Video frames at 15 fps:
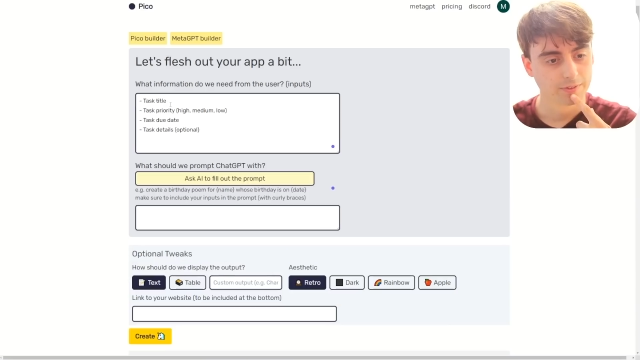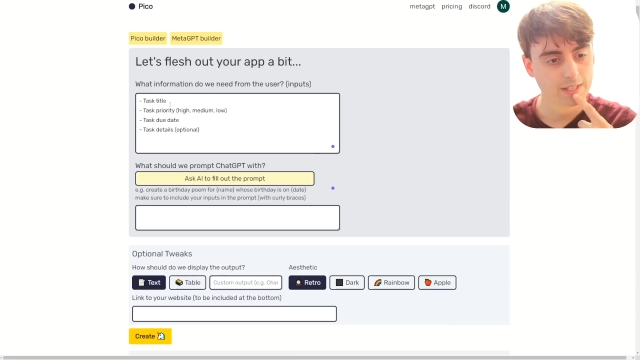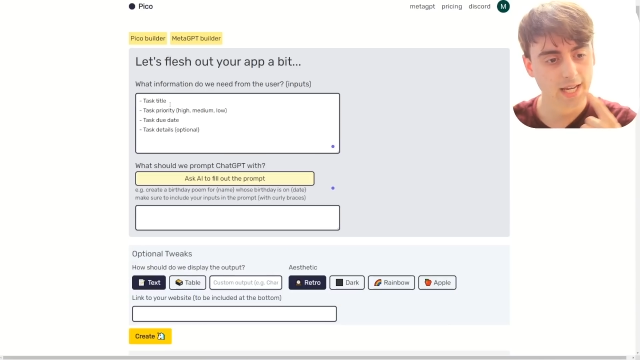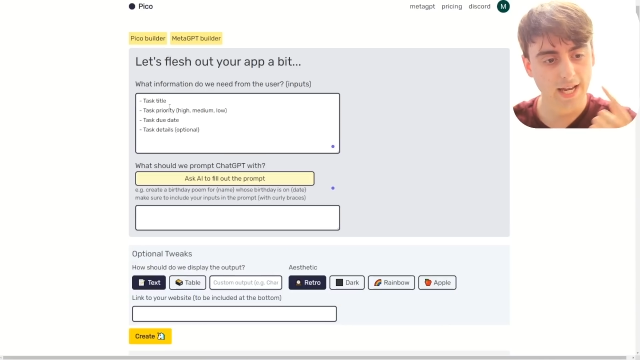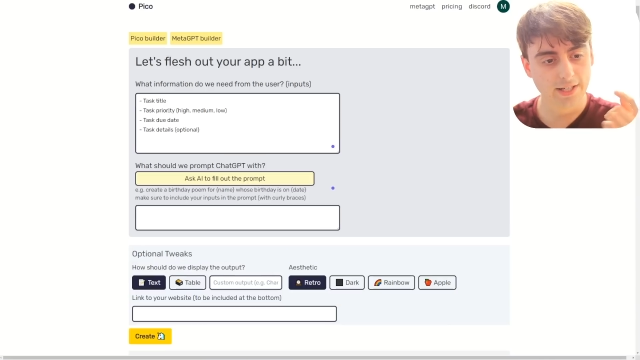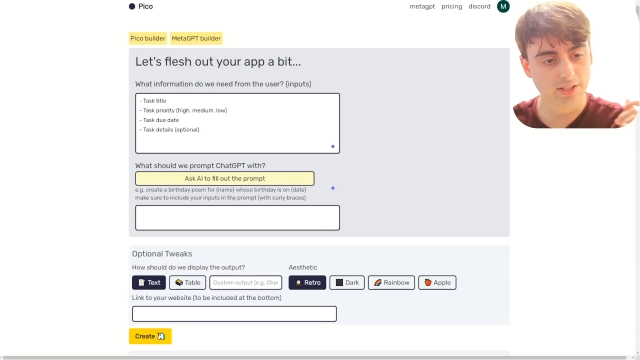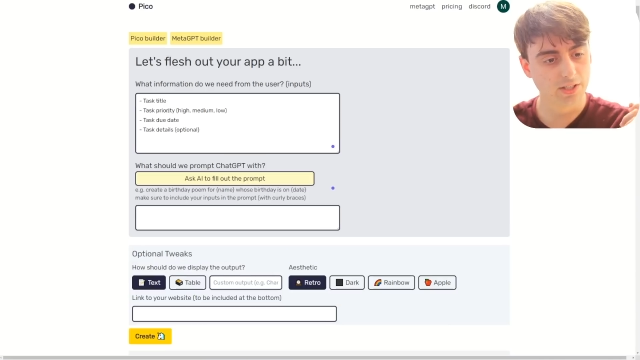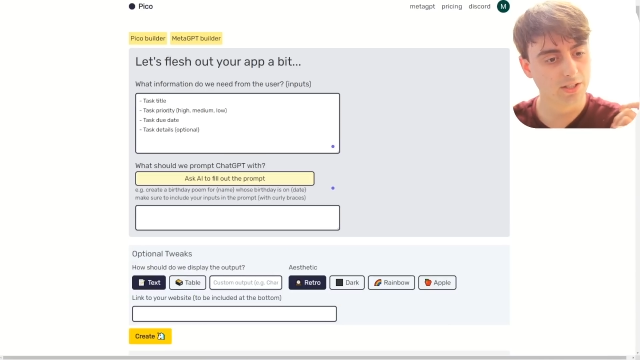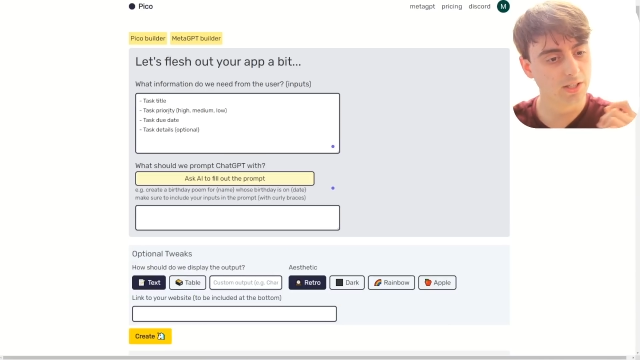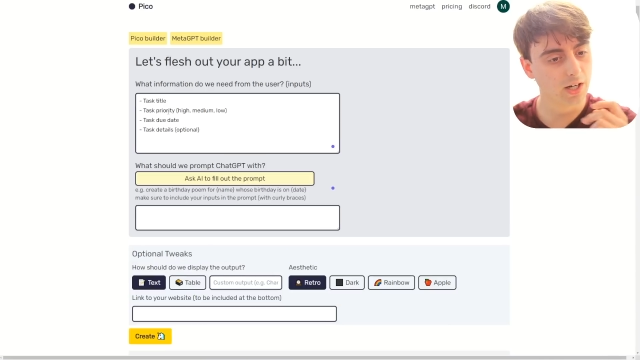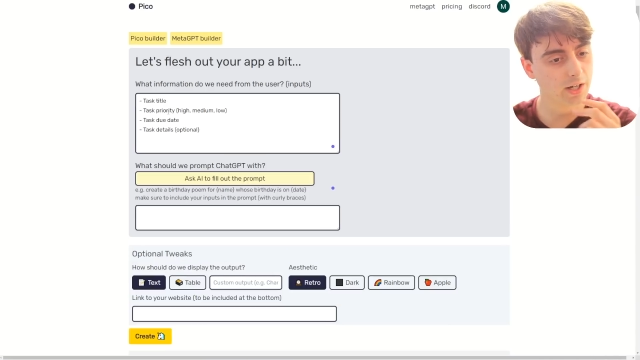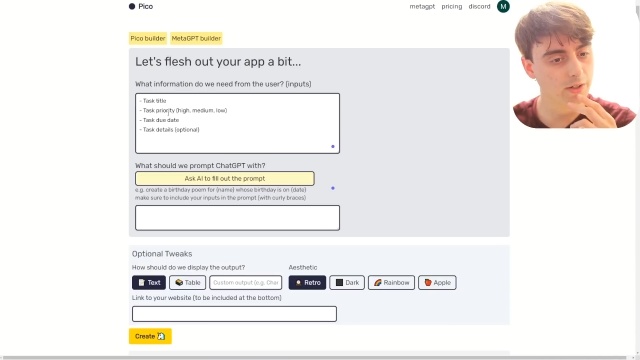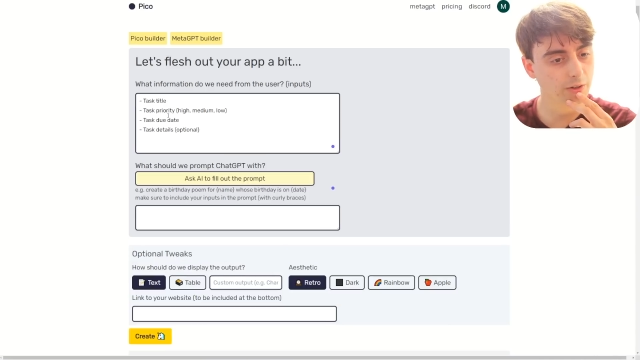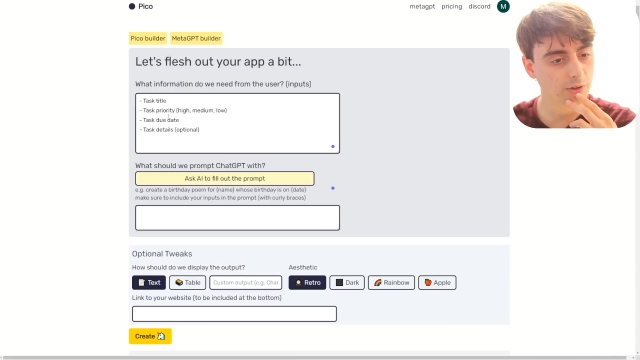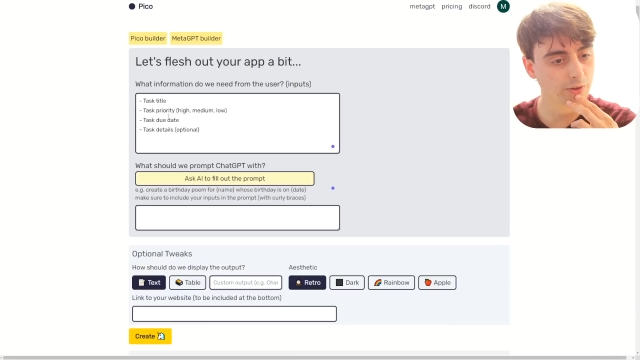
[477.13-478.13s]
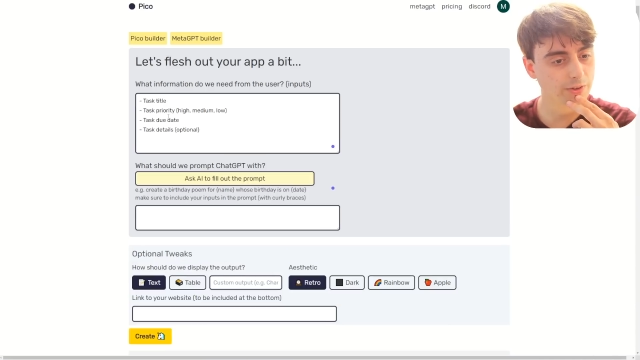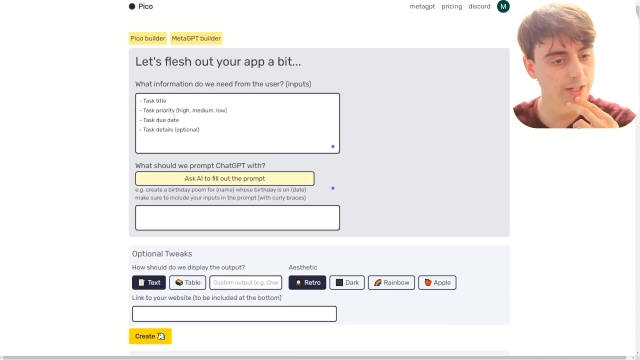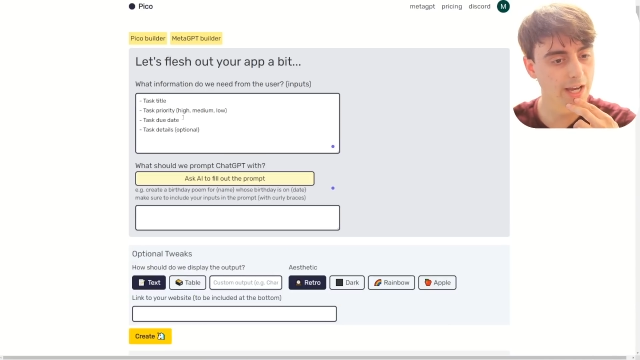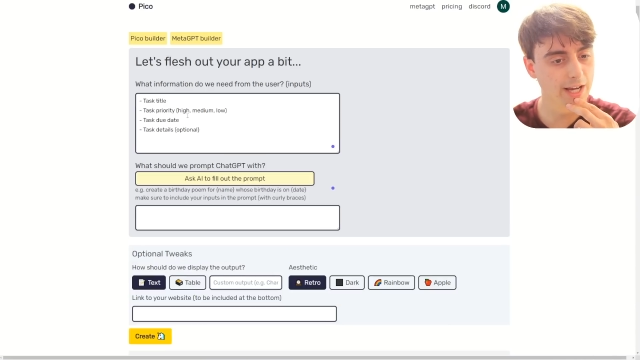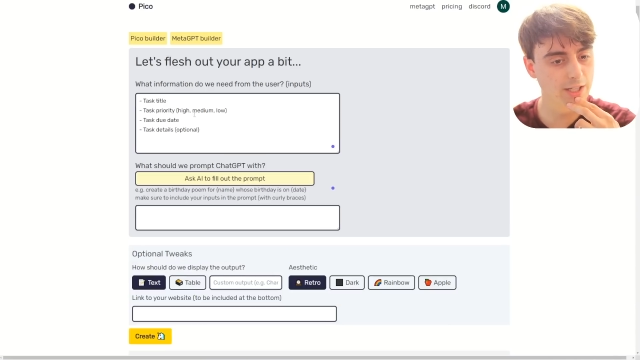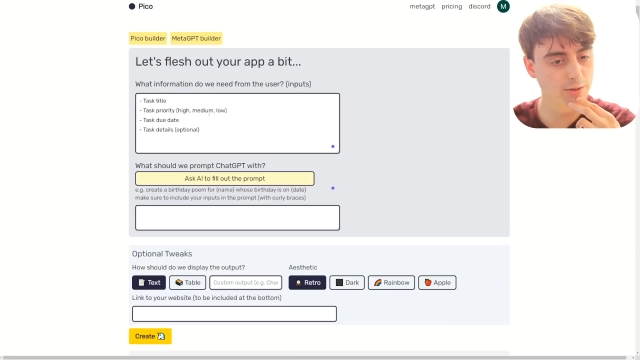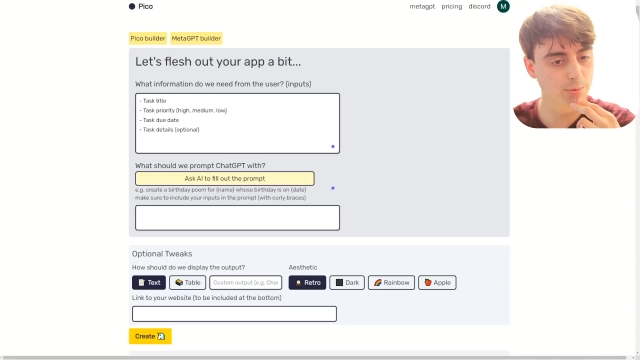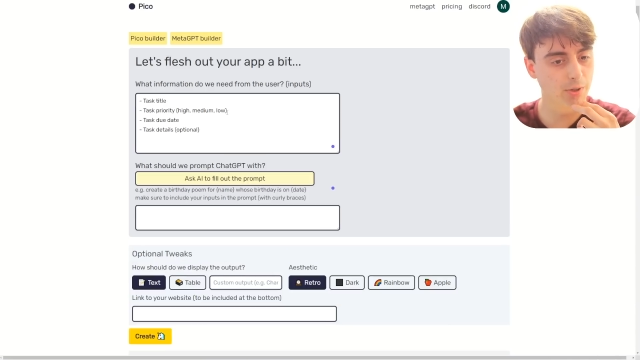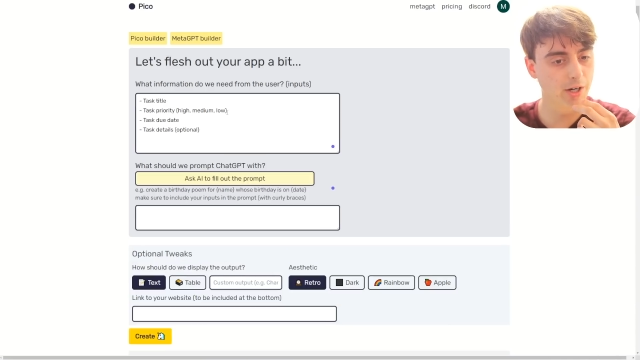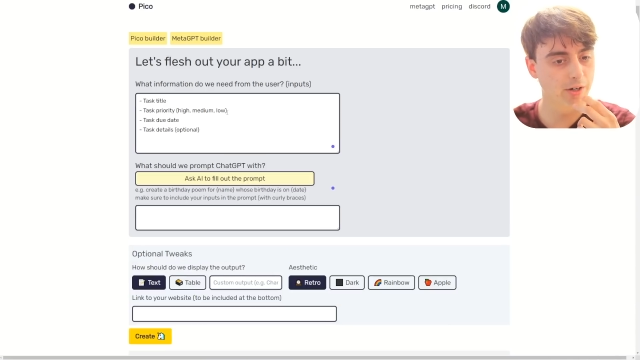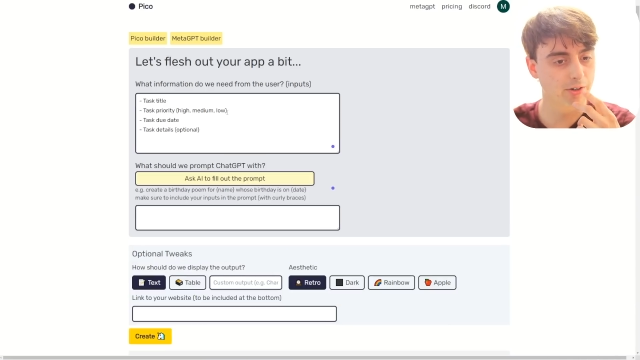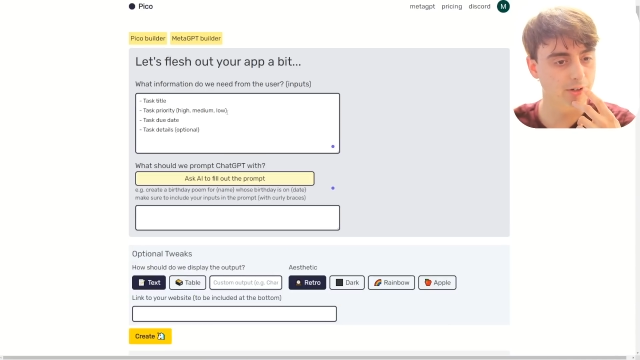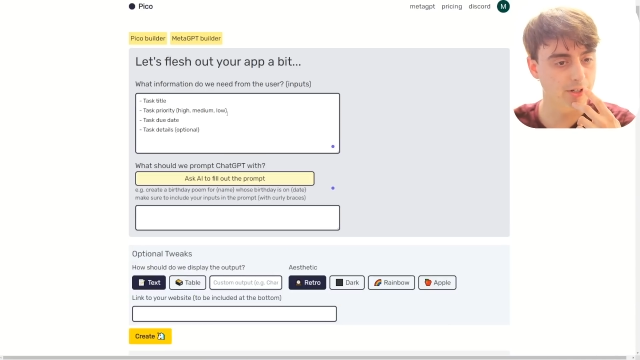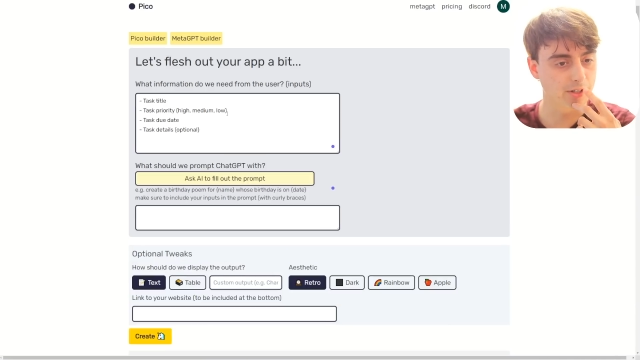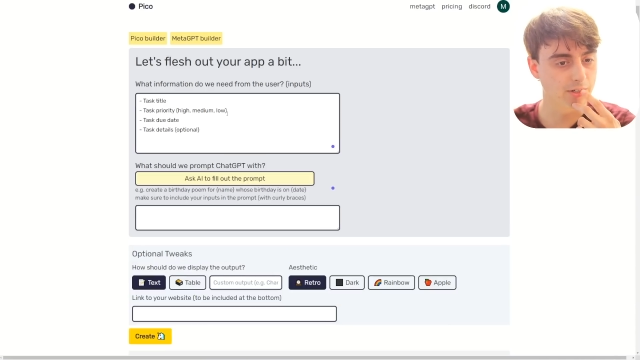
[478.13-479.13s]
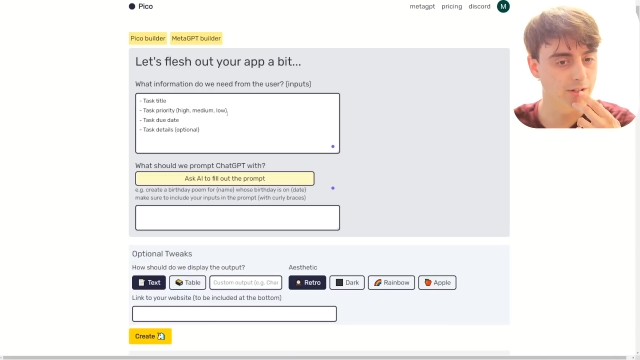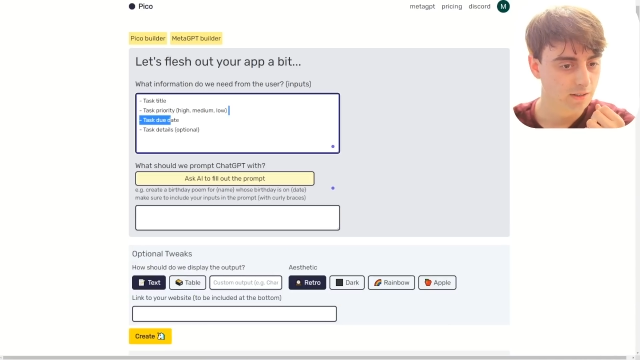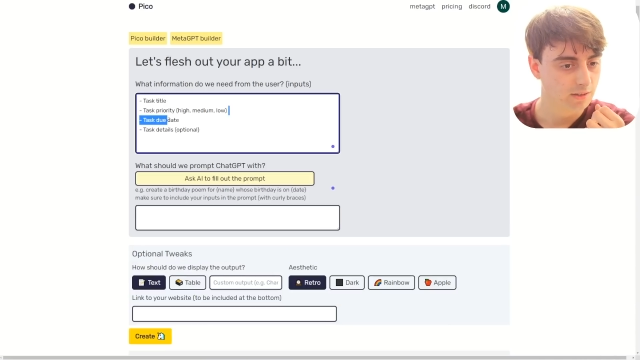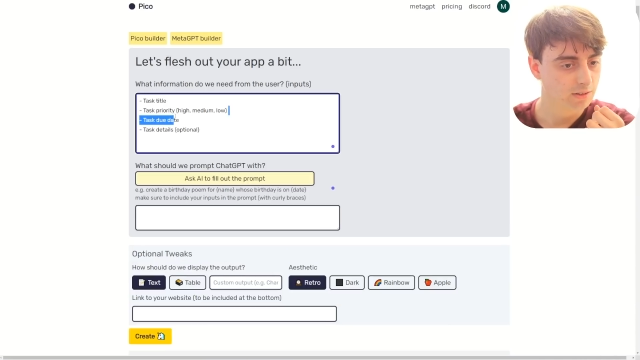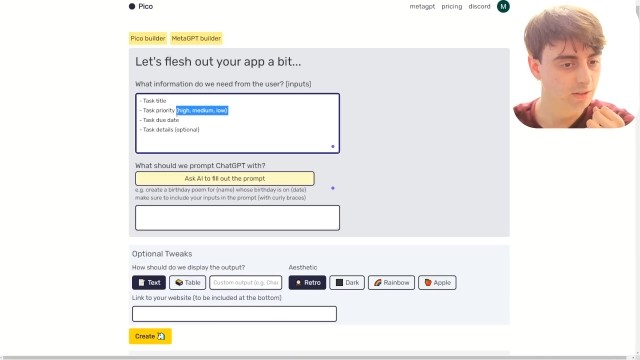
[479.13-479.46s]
Task title, task priority.